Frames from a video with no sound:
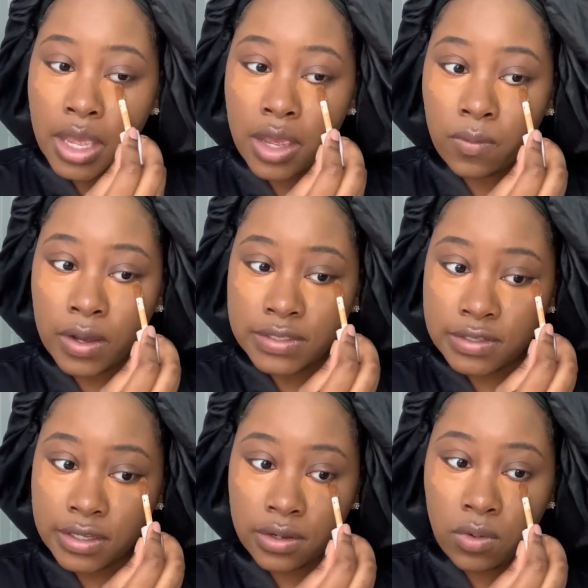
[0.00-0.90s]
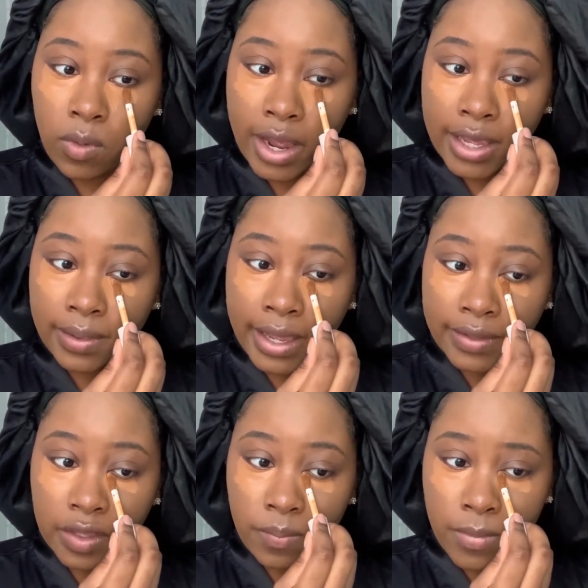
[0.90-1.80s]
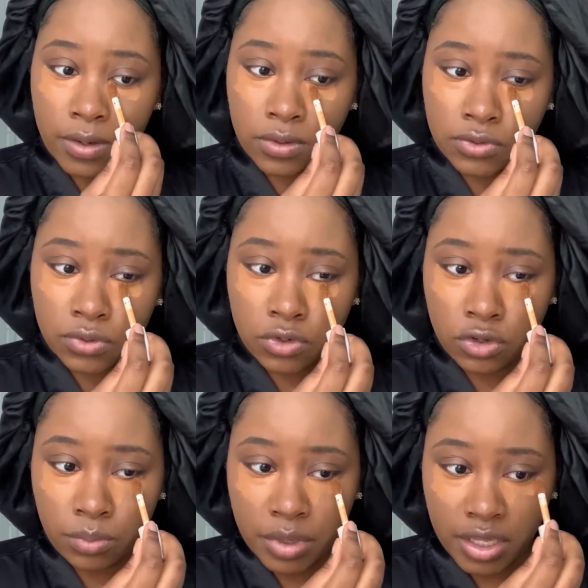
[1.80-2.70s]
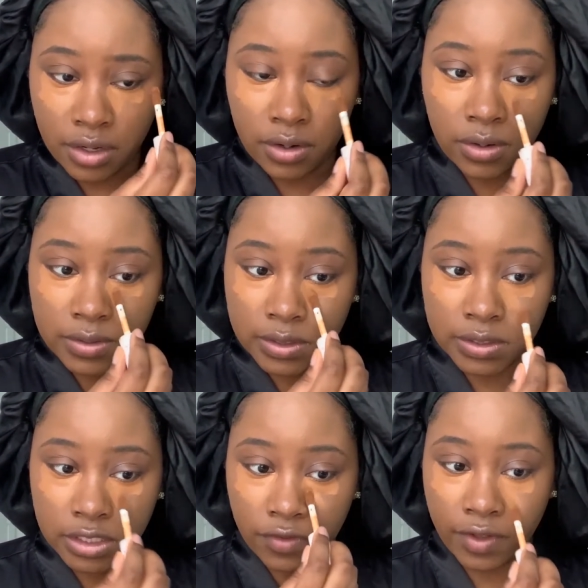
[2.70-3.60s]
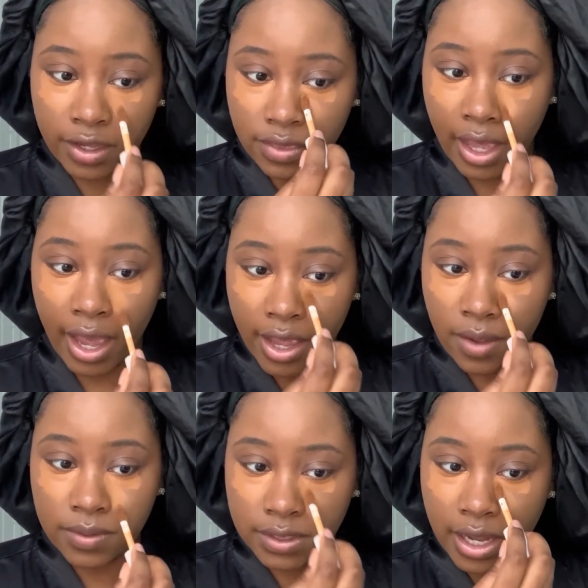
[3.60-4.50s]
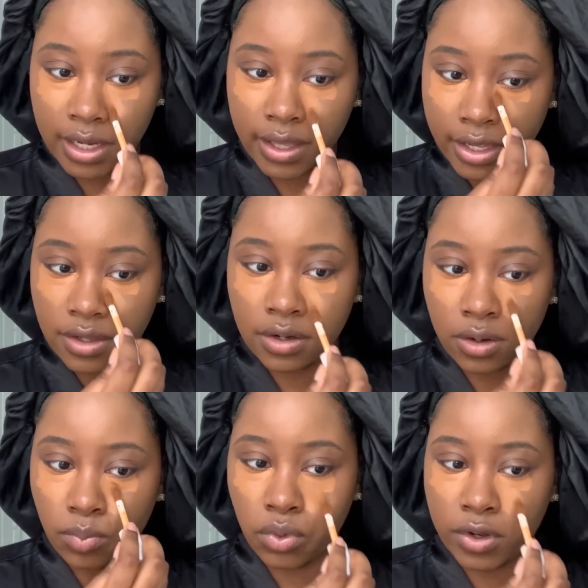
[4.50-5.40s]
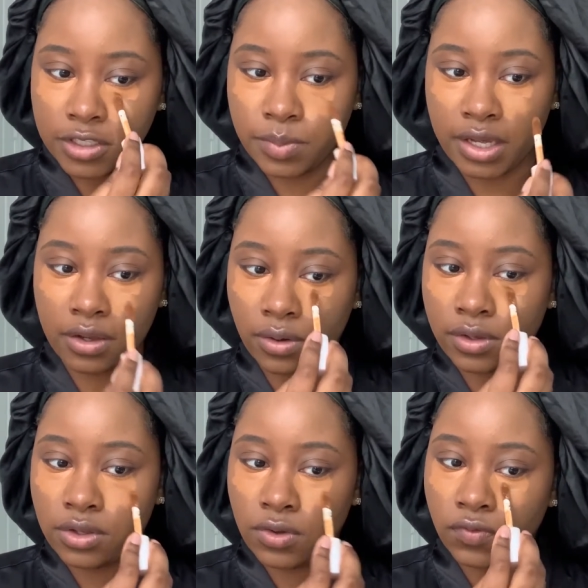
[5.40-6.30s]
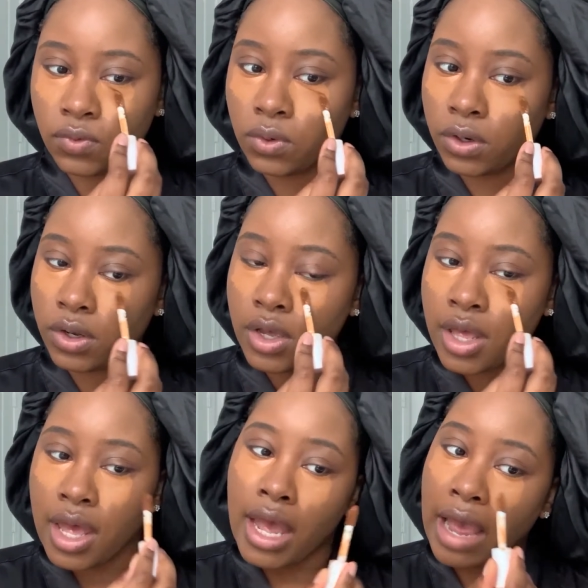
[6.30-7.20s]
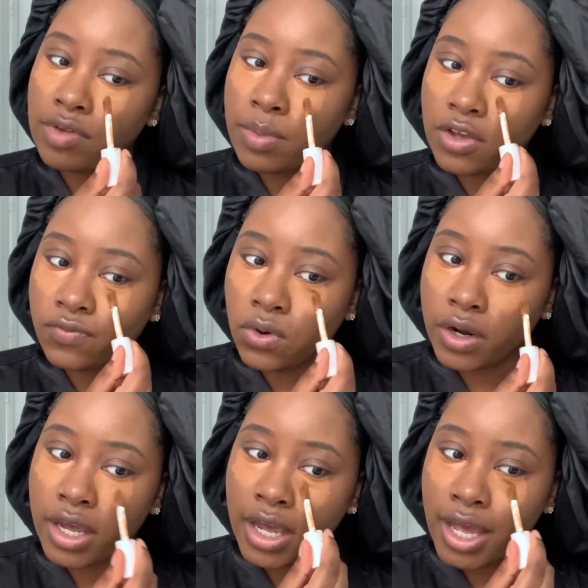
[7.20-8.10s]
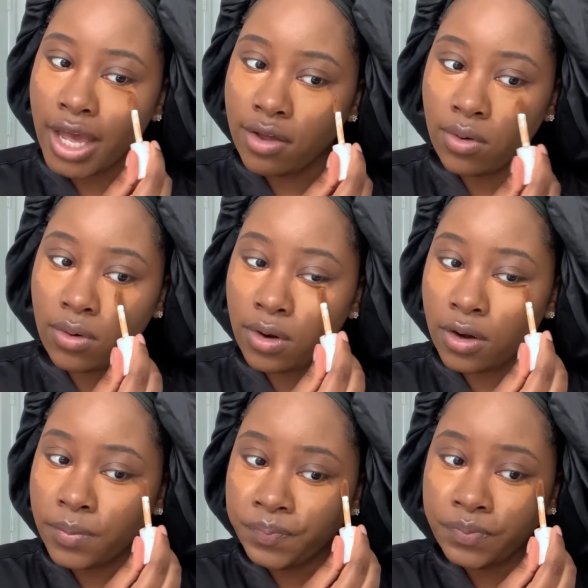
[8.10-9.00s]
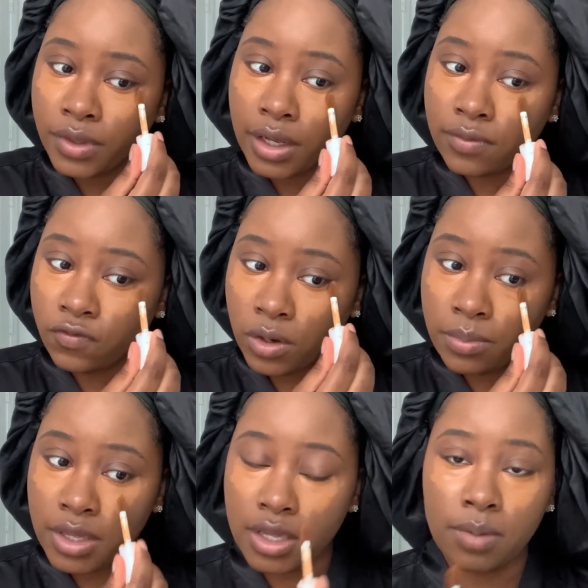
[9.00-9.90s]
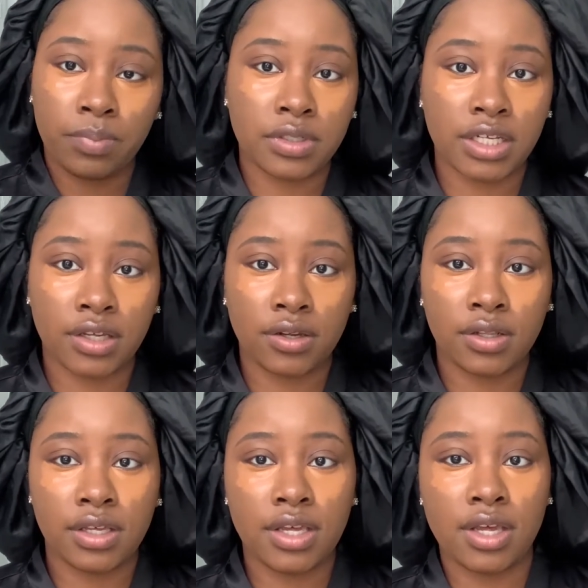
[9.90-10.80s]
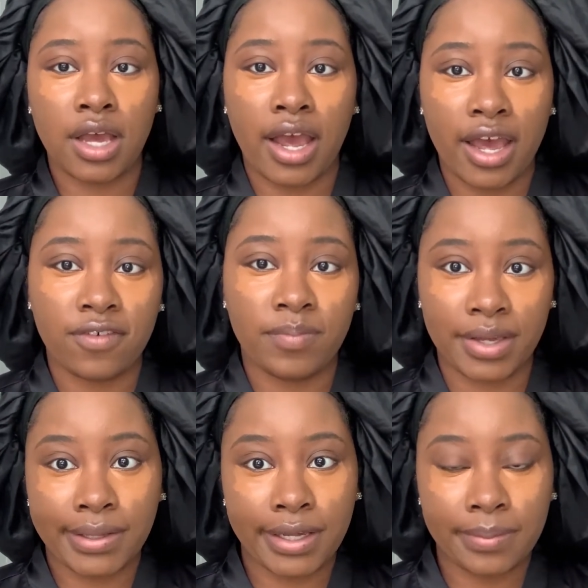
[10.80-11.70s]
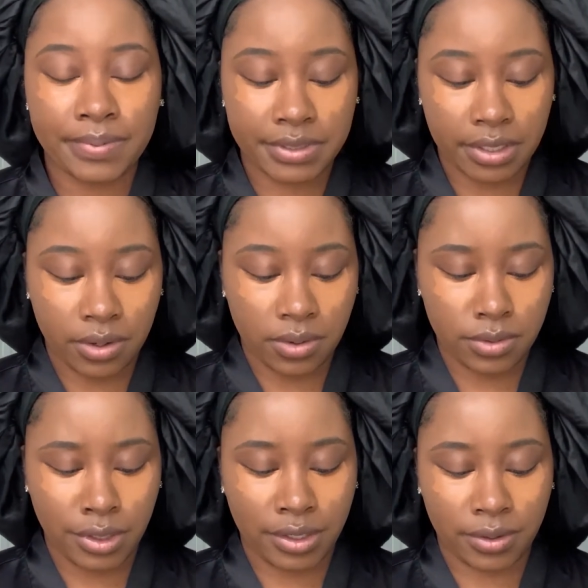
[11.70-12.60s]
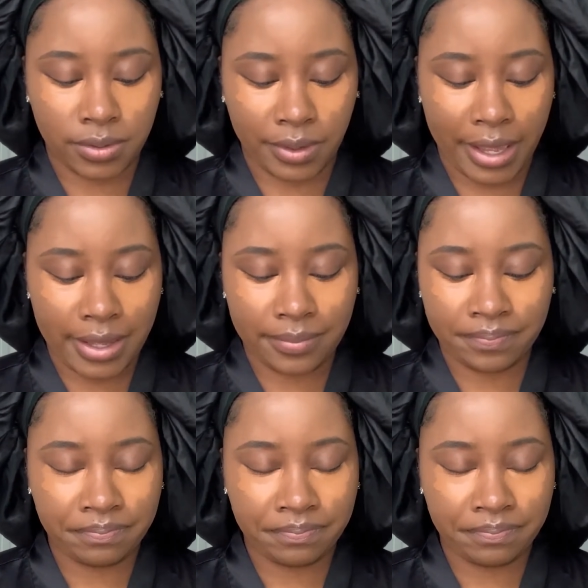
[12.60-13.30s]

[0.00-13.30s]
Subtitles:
it wasn't quite like the middle school mean girls and stuff like that. It was kind of like, you know, boys picking on you for having a big forehead, or for me particularly, I have big lips. So, you know, like